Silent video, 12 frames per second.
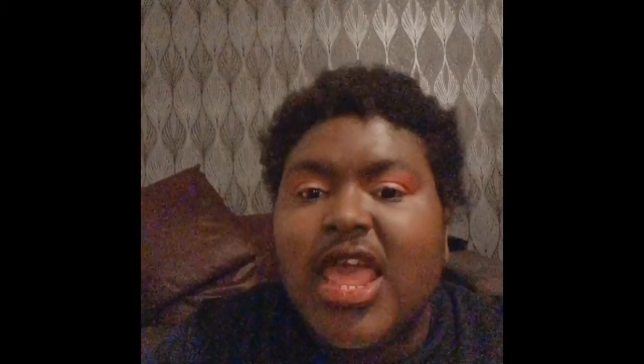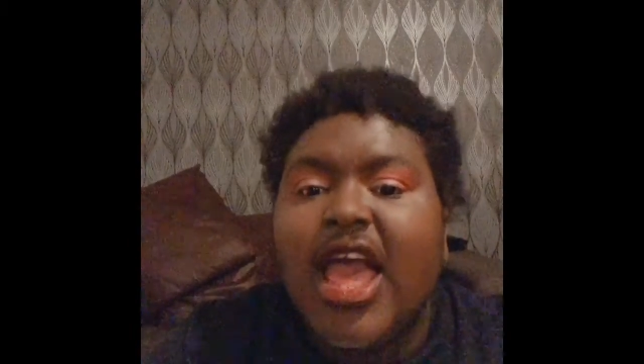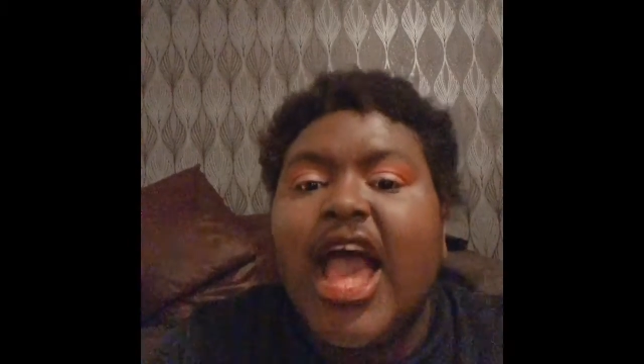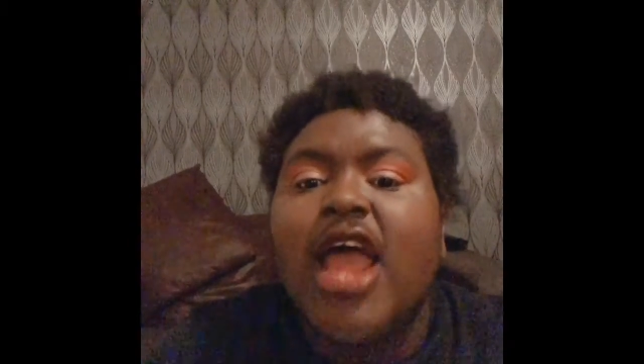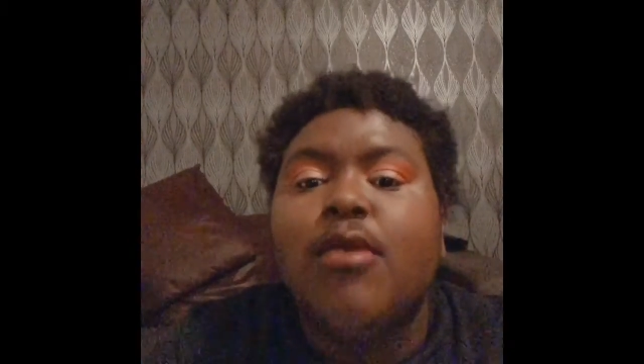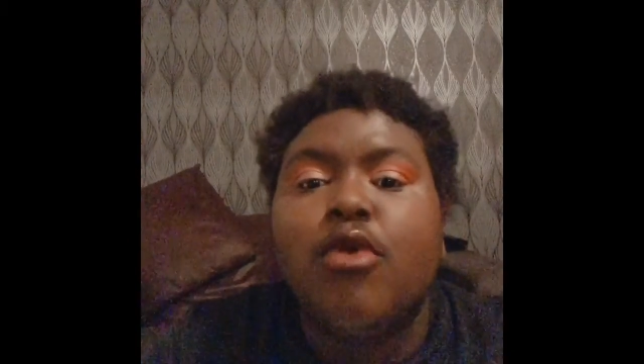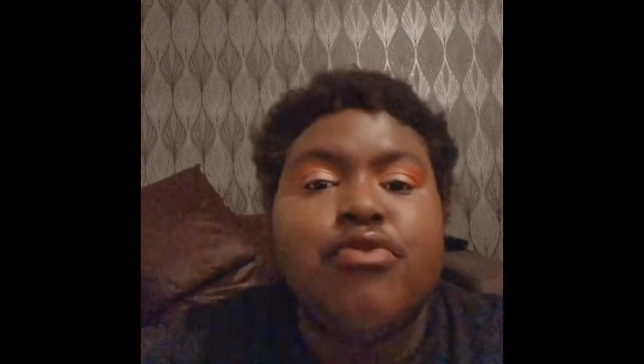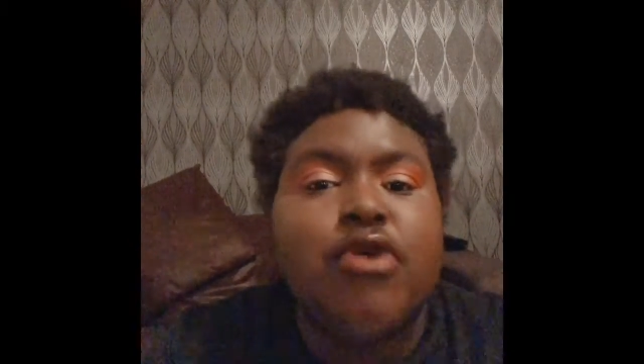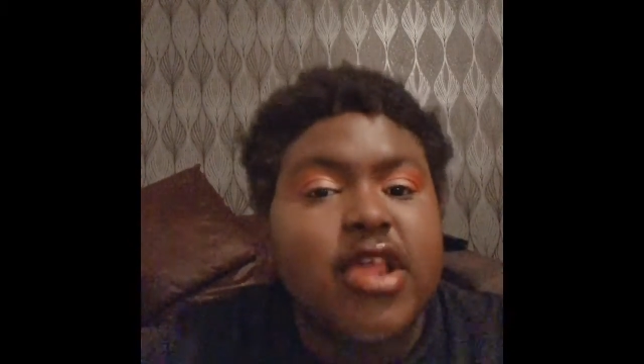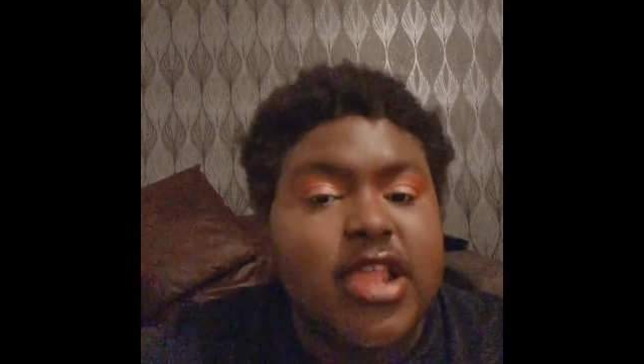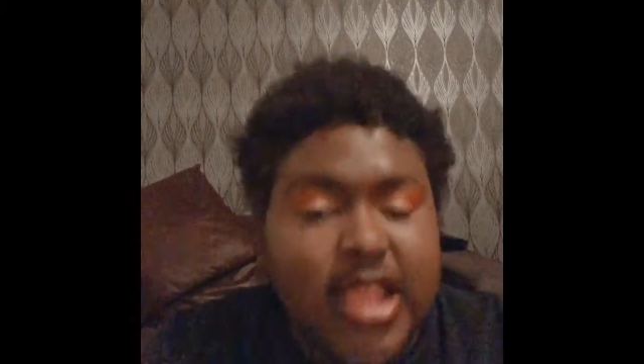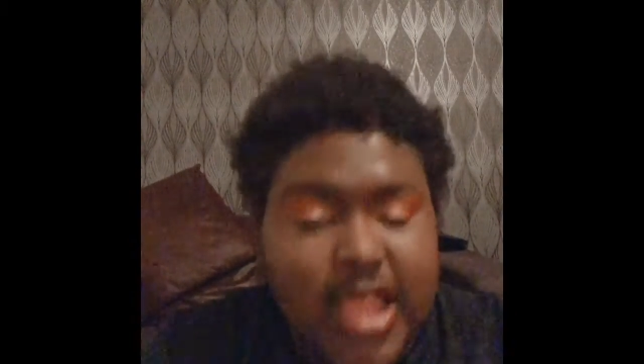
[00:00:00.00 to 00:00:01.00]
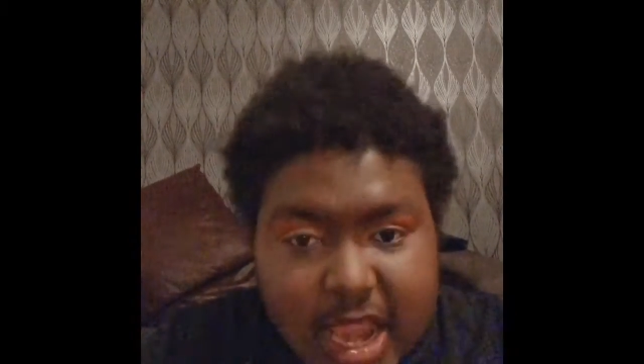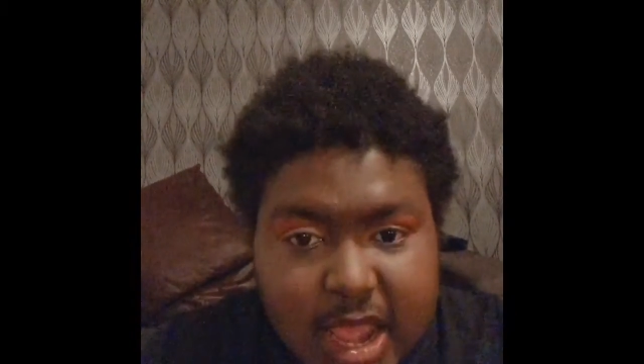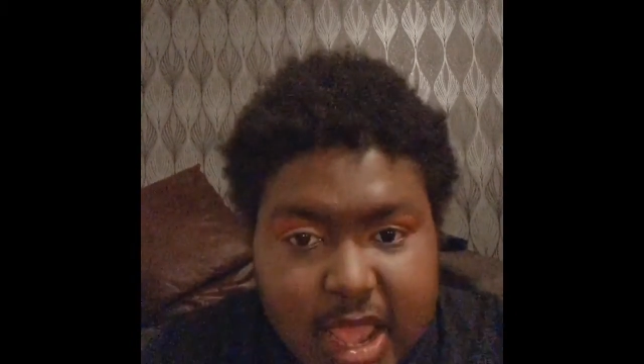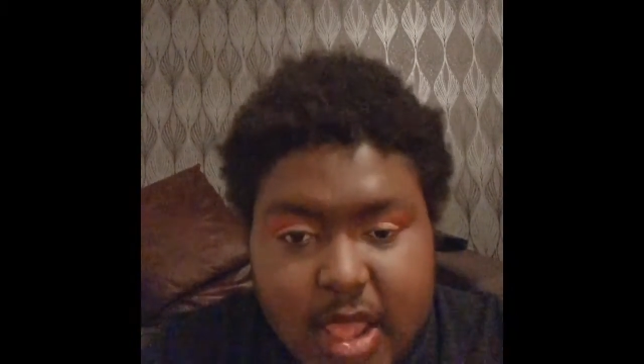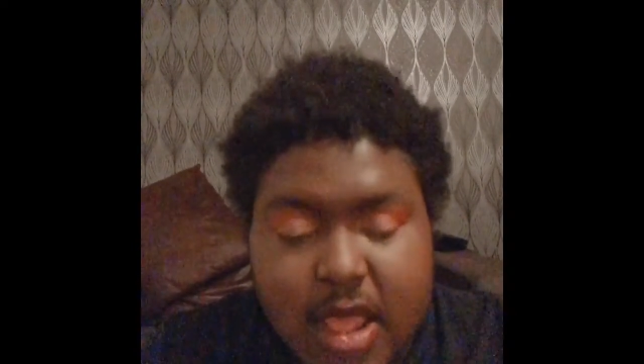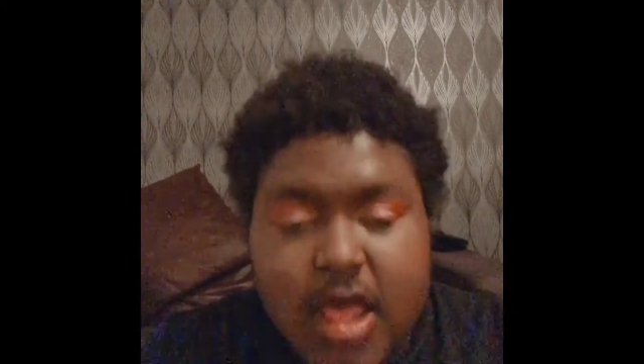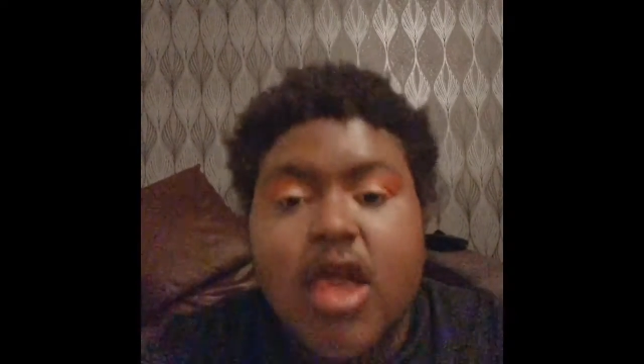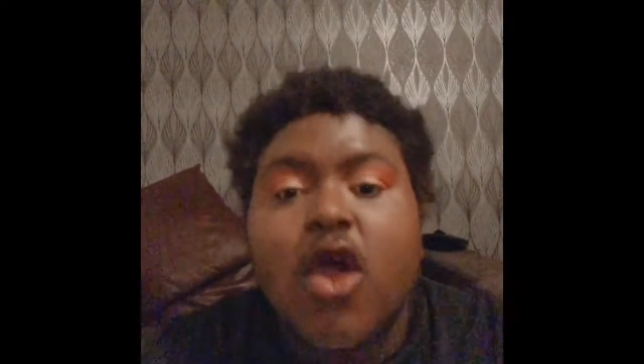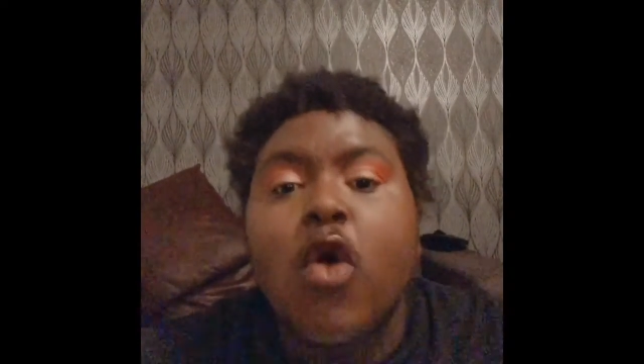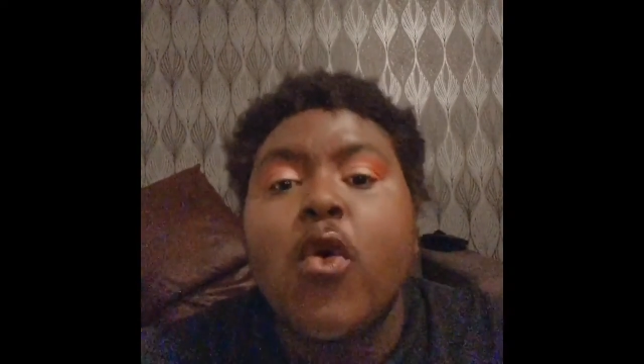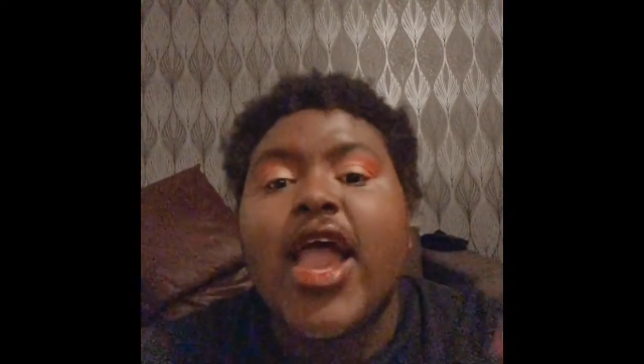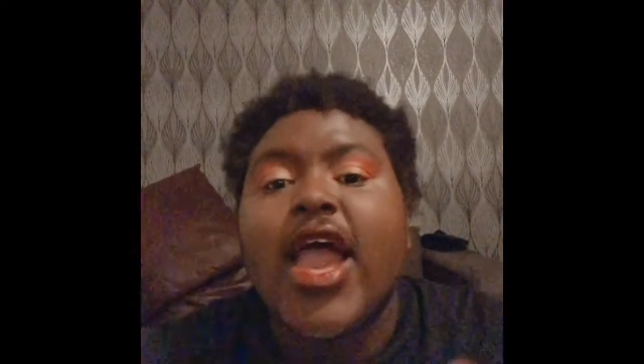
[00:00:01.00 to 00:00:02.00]
animal product in it,
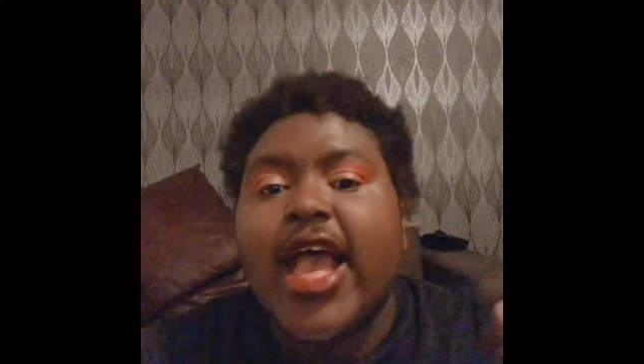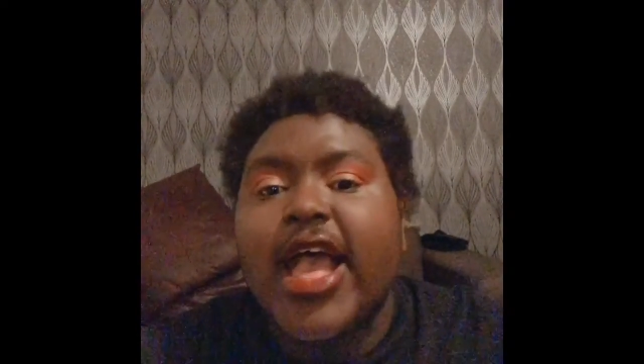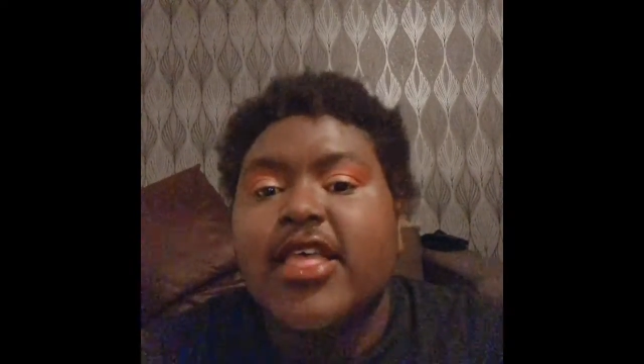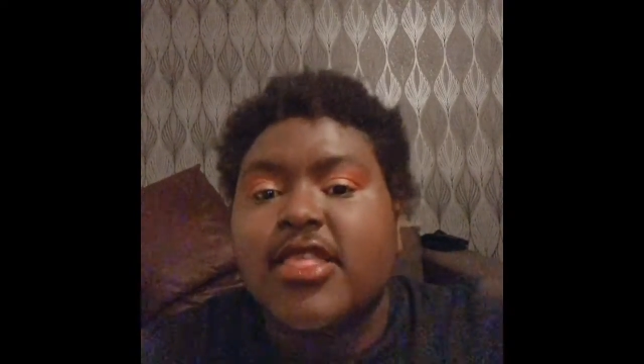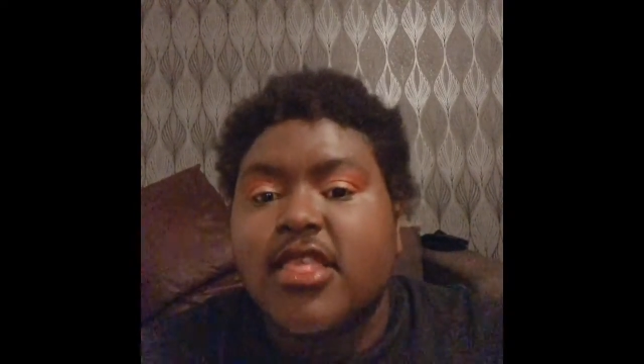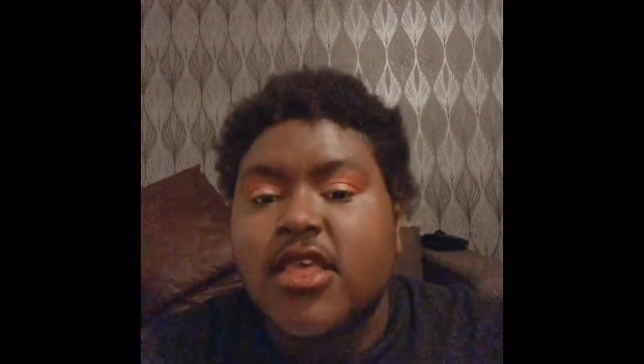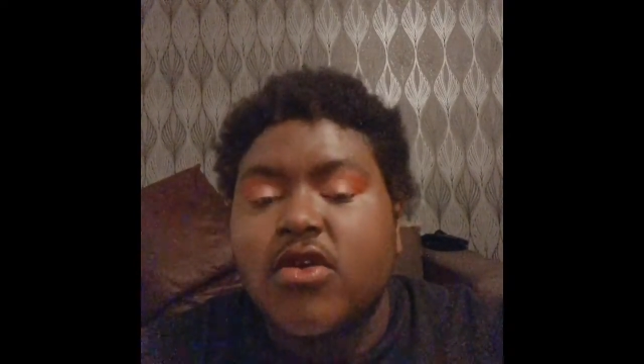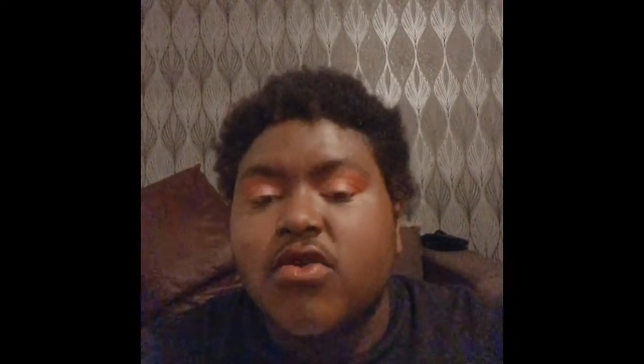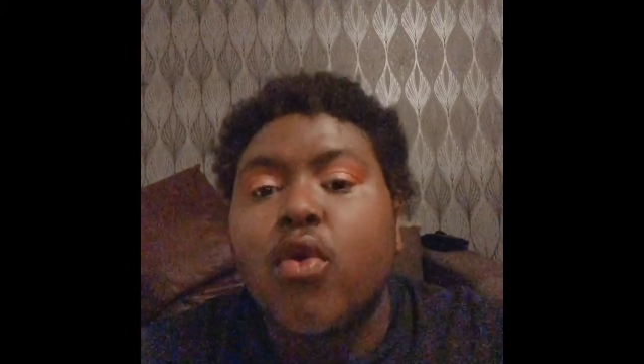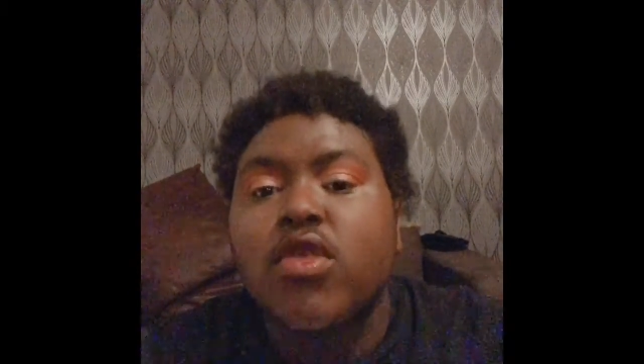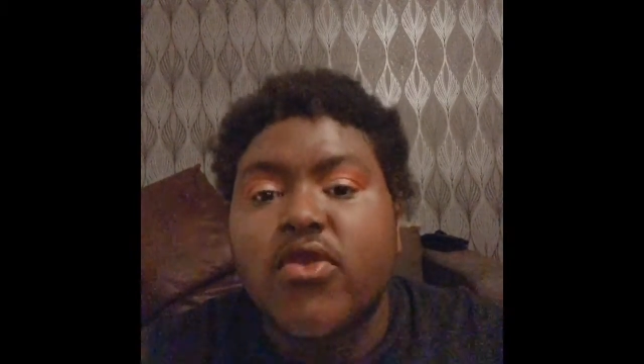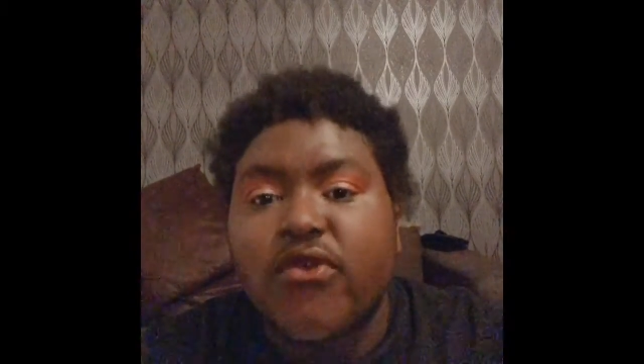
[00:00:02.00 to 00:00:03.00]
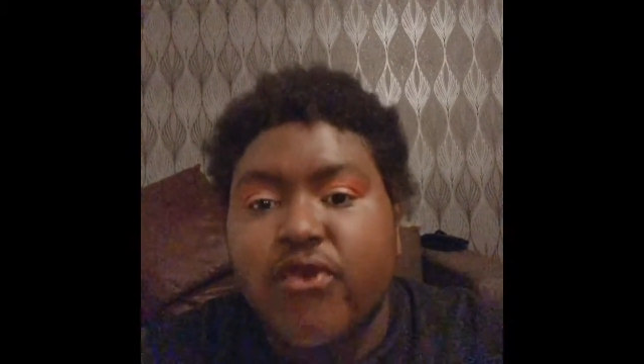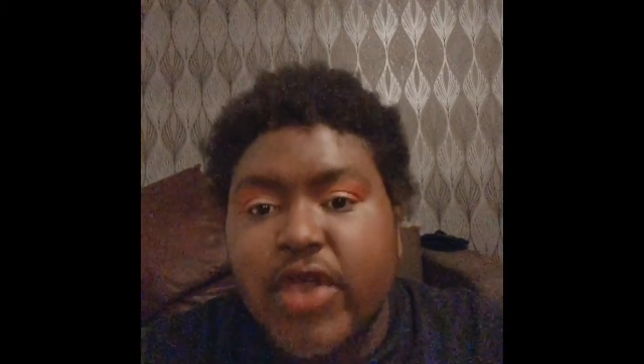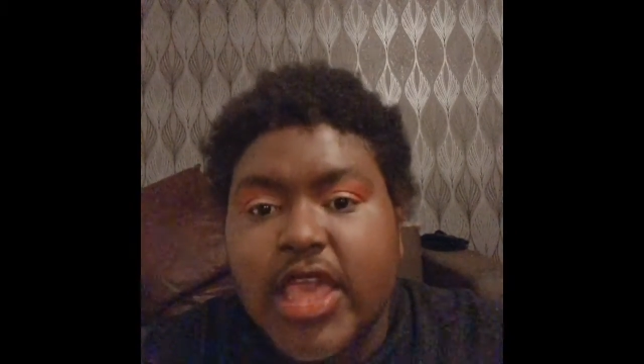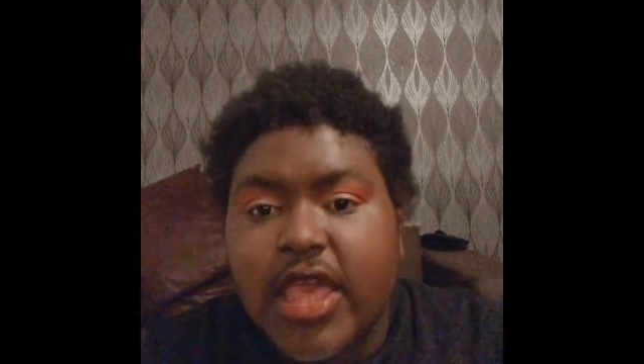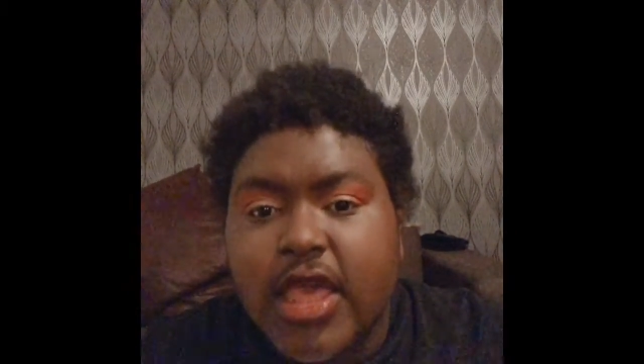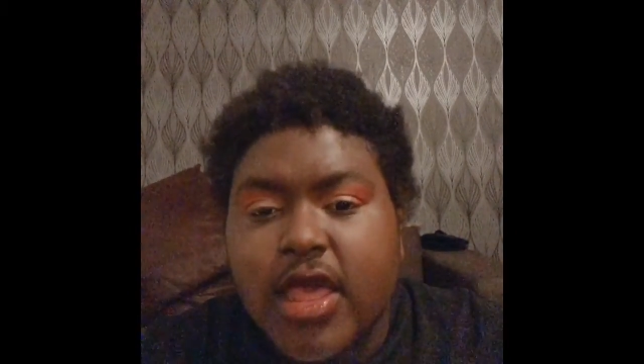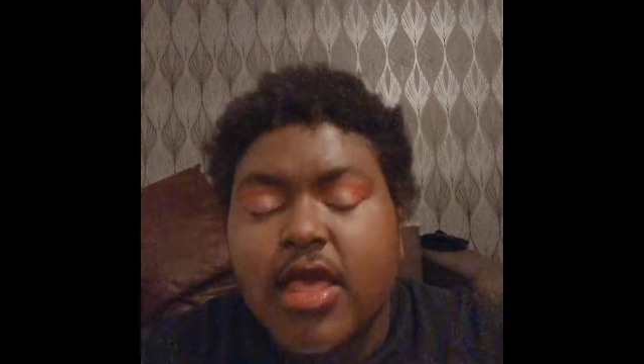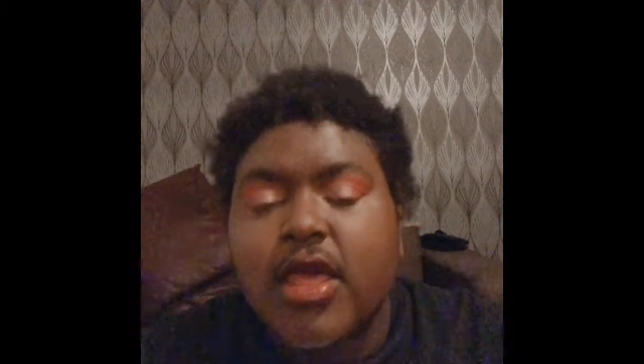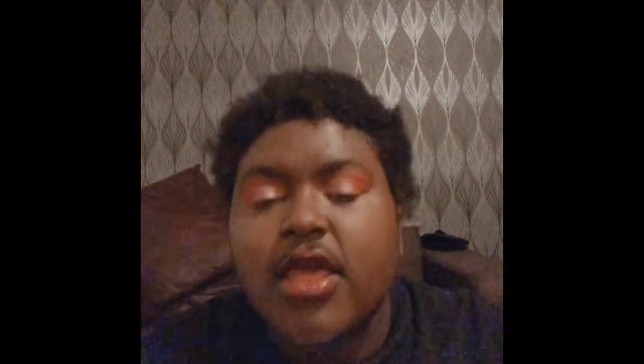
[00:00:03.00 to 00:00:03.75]
whereas cruelty-free